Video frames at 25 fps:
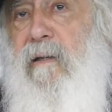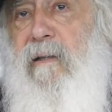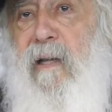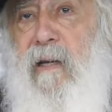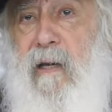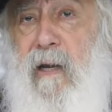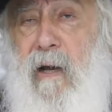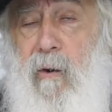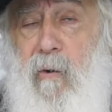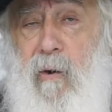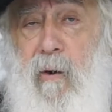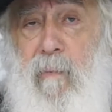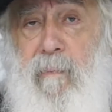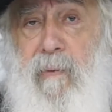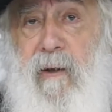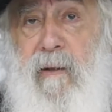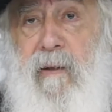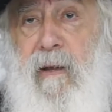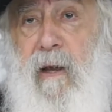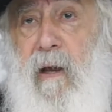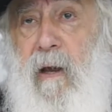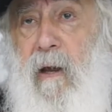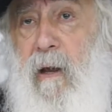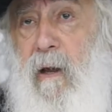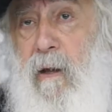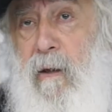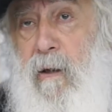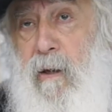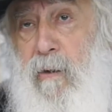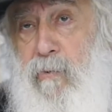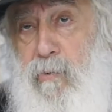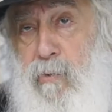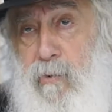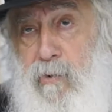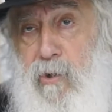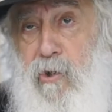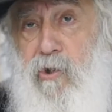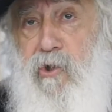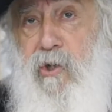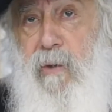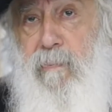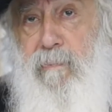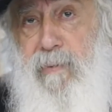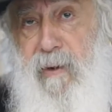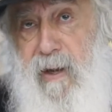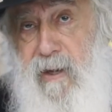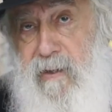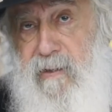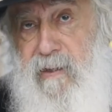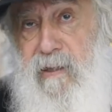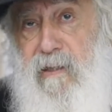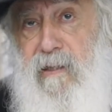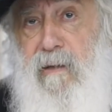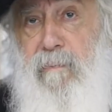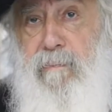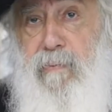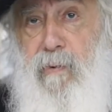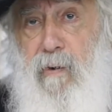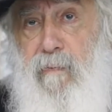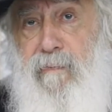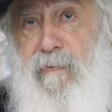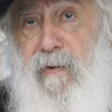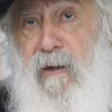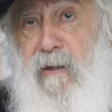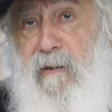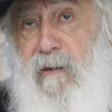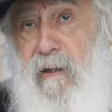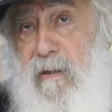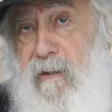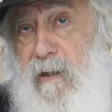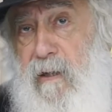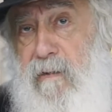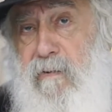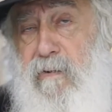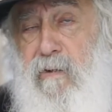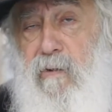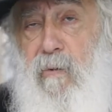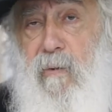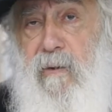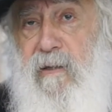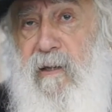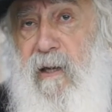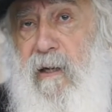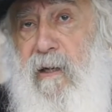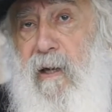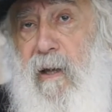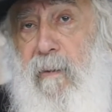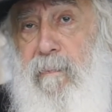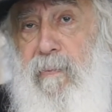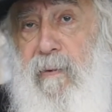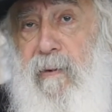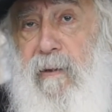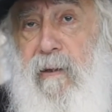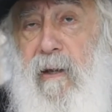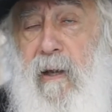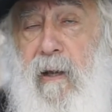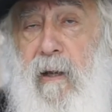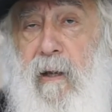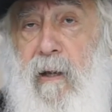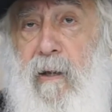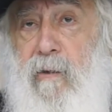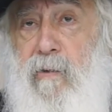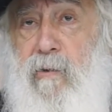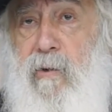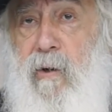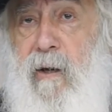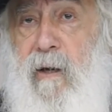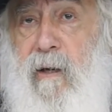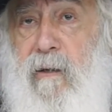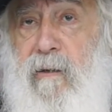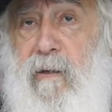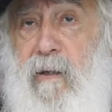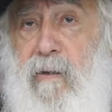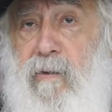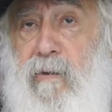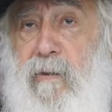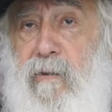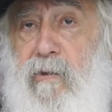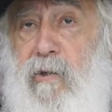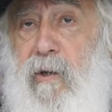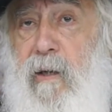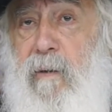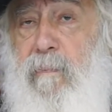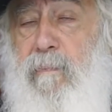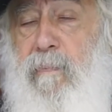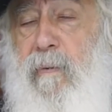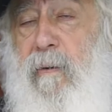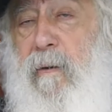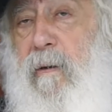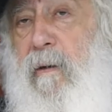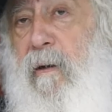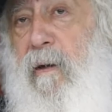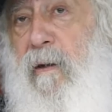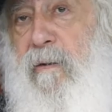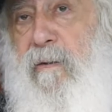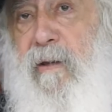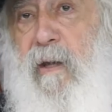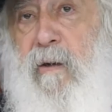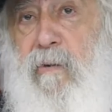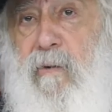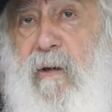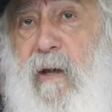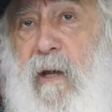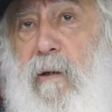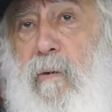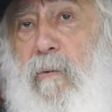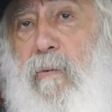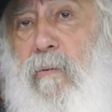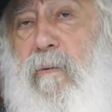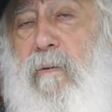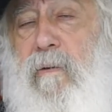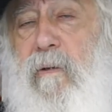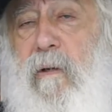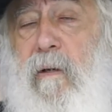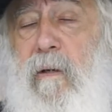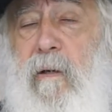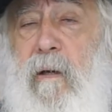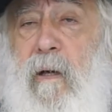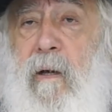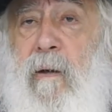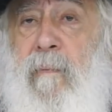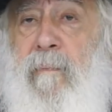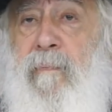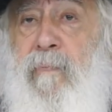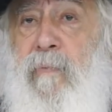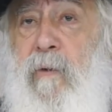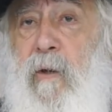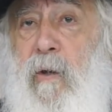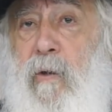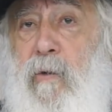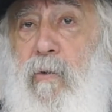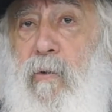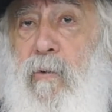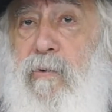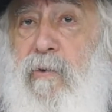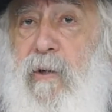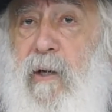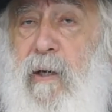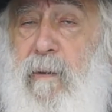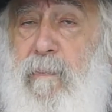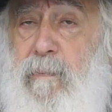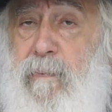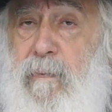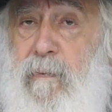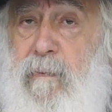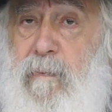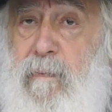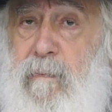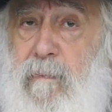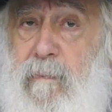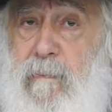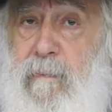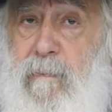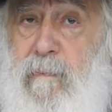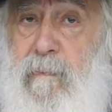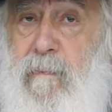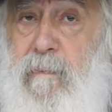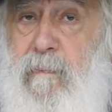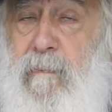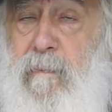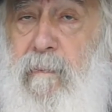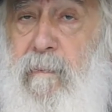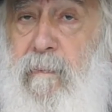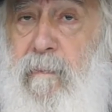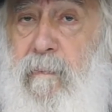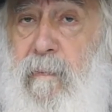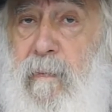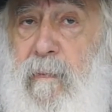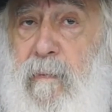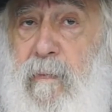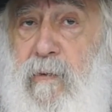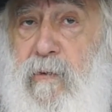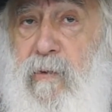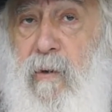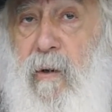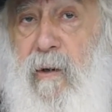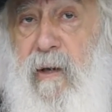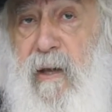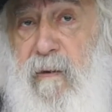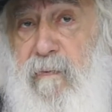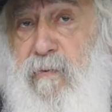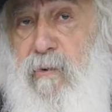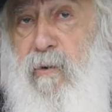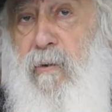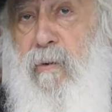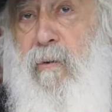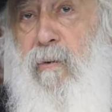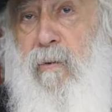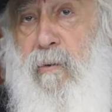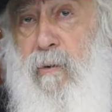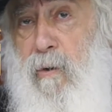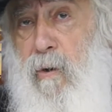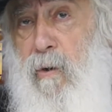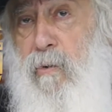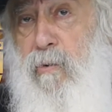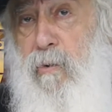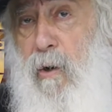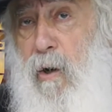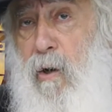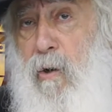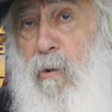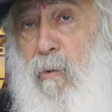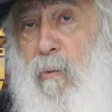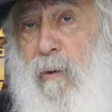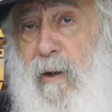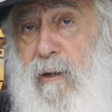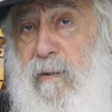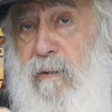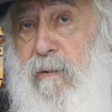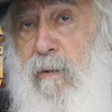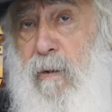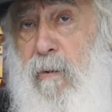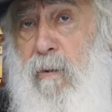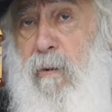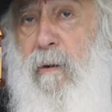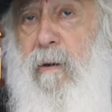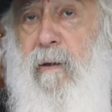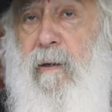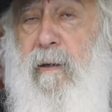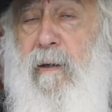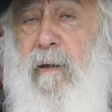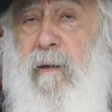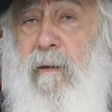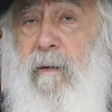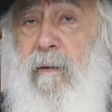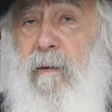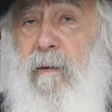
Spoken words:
an hour, but the GPS is a prophet. It doesn't know what's going to happen during the trip, and then you can lose your trip. So you have to go always early,